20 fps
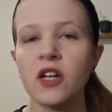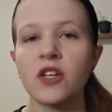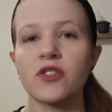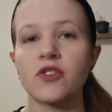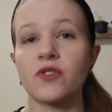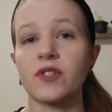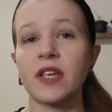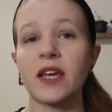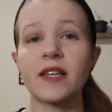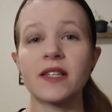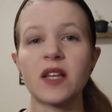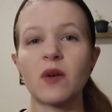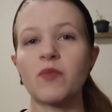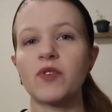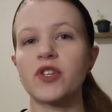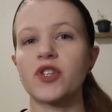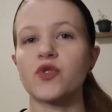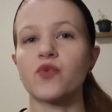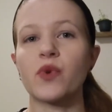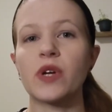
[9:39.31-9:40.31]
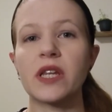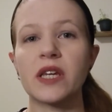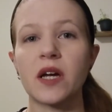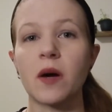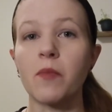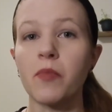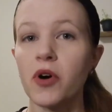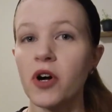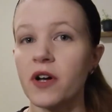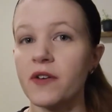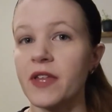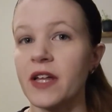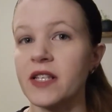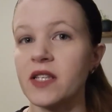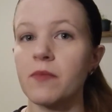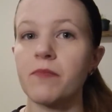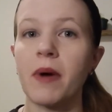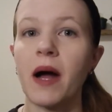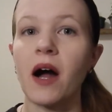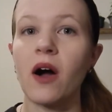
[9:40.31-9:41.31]
So say someone is reading a book
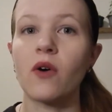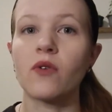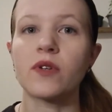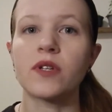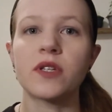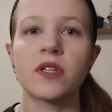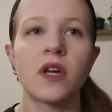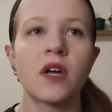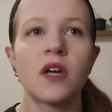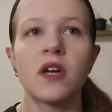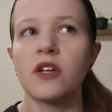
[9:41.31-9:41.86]
that's about